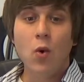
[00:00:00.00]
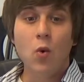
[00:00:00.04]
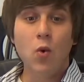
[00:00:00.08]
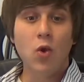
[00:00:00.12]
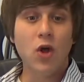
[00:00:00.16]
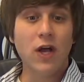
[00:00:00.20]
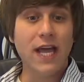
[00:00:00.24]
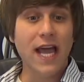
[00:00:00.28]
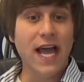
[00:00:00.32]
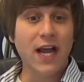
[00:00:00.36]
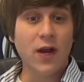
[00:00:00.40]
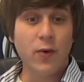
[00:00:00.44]

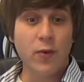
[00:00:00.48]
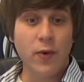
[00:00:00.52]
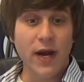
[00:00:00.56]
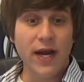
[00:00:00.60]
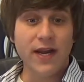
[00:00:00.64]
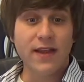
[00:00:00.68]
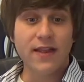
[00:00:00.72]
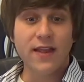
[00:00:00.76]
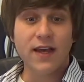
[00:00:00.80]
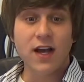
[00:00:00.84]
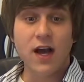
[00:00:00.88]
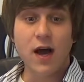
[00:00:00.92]
We'll look at
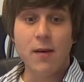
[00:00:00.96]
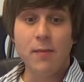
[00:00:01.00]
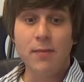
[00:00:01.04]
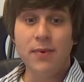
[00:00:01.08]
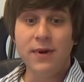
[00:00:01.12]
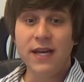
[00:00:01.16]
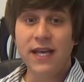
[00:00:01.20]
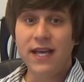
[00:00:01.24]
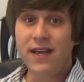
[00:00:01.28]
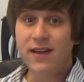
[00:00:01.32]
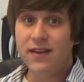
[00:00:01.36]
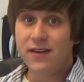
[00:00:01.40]
creating the
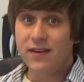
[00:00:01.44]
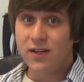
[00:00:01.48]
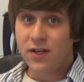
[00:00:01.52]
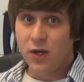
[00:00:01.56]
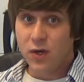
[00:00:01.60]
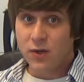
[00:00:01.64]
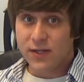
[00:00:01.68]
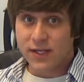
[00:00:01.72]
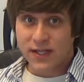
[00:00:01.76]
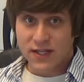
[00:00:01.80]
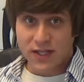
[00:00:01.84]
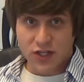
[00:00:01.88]
company
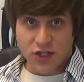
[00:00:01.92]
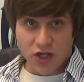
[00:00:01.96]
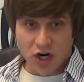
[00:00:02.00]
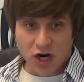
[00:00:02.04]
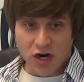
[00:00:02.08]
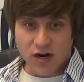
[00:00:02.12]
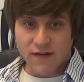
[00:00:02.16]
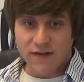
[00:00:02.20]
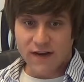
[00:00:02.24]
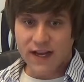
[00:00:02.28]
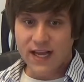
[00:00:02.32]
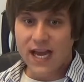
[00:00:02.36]
using the
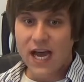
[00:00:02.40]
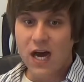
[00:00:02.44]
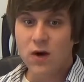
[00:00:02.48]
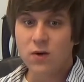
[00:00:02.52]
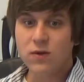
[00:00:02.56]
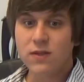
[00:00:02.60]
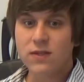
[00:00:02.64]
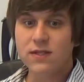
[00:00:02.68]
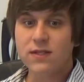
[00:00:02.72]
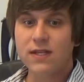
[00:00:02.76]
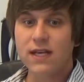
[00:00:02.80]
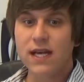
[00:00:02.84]
chart of
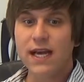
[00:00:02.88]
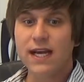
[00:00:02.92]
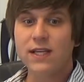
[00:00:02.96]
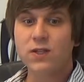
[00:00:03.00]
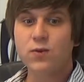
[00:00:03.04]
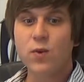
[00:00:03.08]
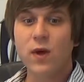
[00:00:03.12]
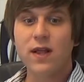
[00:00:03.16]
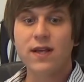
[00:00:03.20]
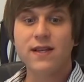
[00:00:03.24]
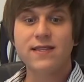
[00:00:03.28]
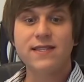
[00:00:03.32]
accounts,
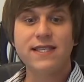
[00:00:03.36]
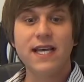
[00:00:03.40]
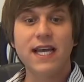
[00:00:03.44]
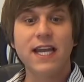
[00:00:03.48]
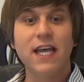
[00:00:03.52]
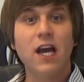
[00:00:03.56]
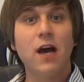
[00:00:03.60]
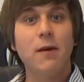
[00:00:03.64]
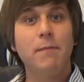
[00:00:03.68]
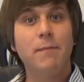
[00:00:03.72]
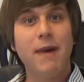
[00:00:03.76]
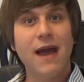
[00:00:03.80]
as well as
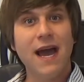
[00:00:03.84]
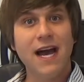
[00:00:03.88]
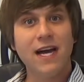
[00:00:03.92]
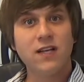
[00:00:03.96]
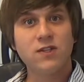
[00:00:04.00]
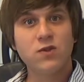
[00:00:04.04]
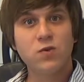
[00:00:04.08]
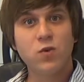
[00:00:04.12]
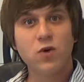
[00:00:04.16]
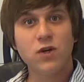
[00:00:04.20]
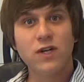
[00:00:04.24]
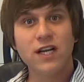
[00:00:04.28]
setting up
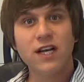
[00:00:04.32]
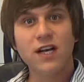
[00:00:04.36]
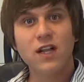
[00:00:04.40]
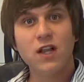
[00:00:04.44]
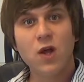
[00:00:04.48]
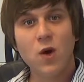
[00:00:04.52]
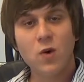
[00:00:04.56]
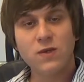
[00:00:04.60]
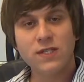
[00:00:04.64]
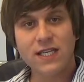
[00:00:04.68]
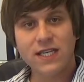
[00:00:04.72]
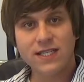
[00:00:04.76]
password and
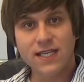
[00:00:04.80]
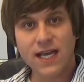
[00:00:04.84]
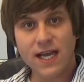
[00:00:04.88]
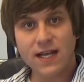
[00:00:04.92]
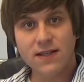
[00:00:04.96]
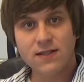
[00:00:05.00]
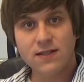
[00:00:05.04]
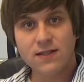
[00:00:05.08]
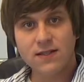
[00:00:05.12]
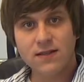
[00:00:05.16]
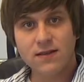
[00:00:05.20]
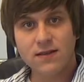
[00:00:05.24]
closing
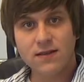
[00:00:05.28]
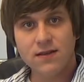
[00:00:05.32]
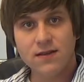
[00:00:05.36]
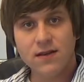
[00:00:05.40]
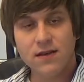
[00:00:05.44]
dates.